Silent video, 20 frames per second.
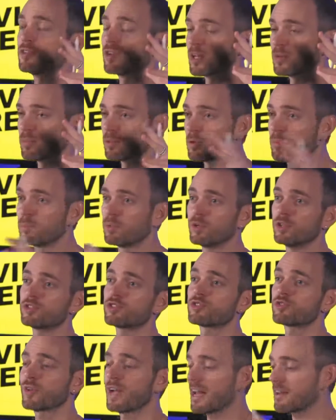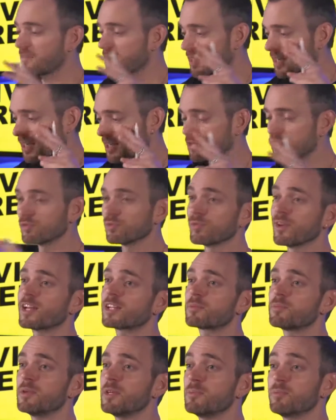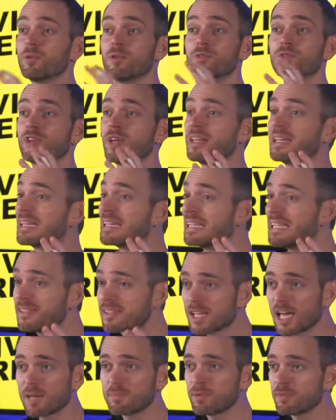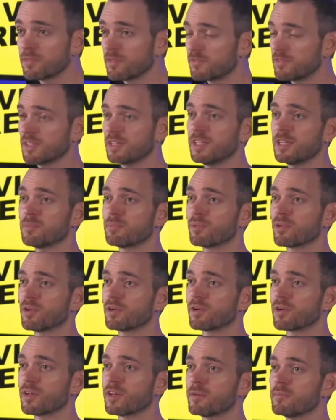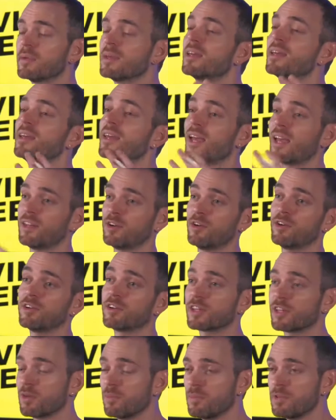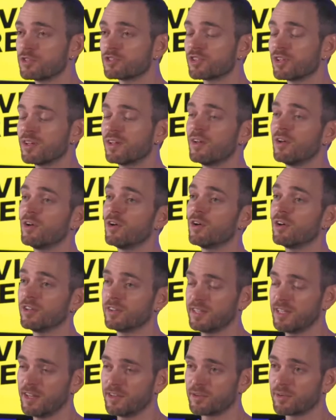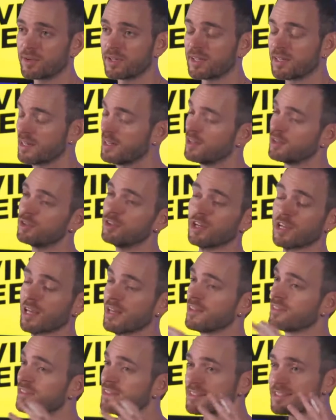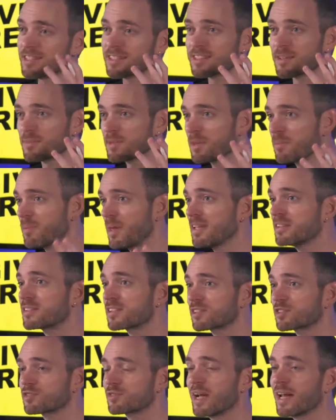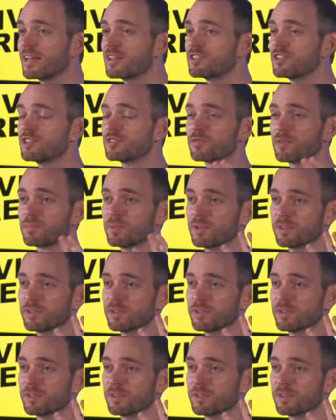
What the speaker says: and you're able to push traffic and direct people to any type of affiliate program and earn a commission on the other end. Look, this is some of the basic strategies